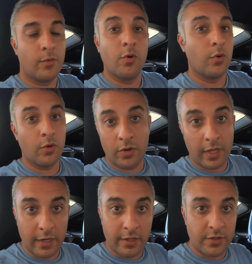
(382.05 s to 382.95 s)
or
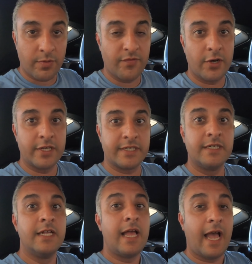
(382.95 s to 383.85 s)
another provider,
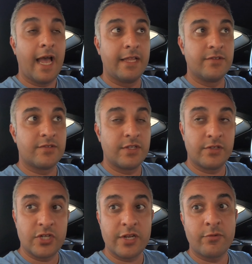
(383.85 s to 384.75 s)
and the
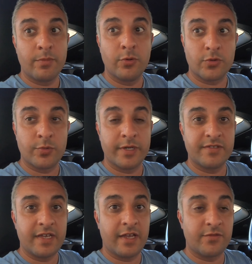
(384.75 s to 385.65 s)
genuine Porsche one
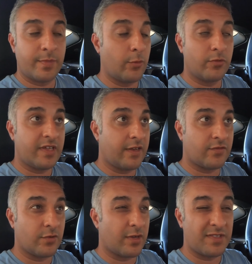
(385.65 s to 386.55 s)
was out of
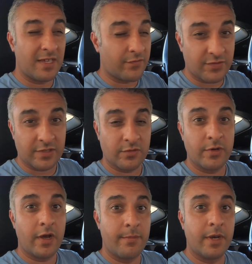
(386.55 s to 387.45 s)
stock, I think, for 6 or
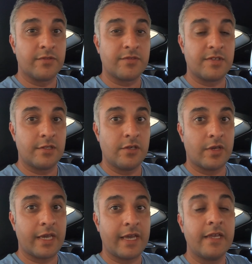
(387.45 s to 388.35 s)
9 months in
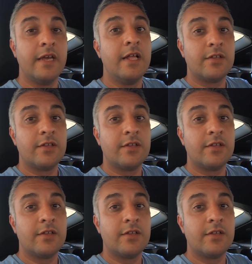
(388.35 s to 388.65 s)
the UK.